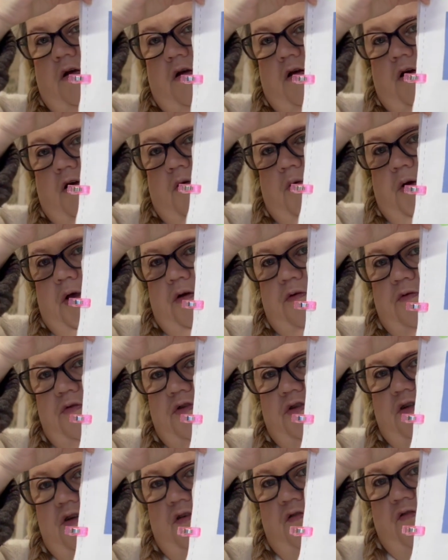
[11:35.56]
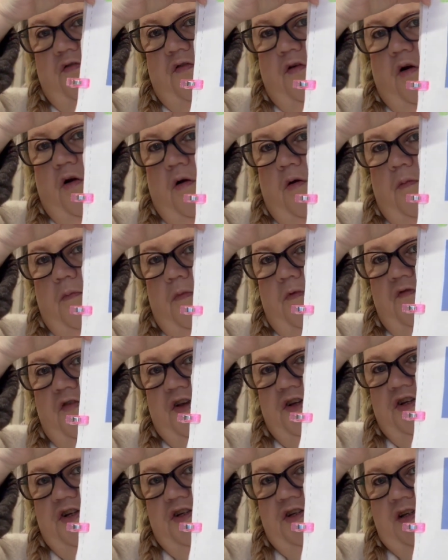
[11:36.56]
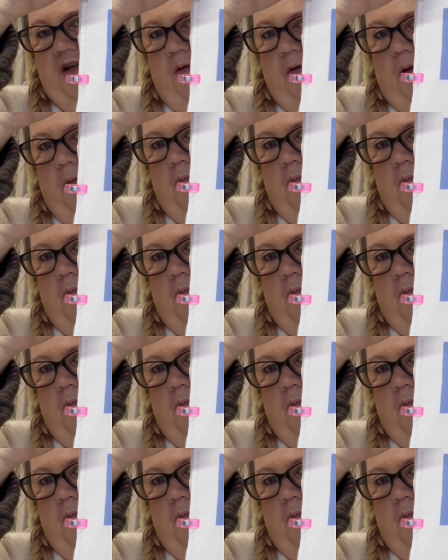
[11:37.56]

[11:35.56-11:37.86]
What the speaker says: quilt from Vintage Sewing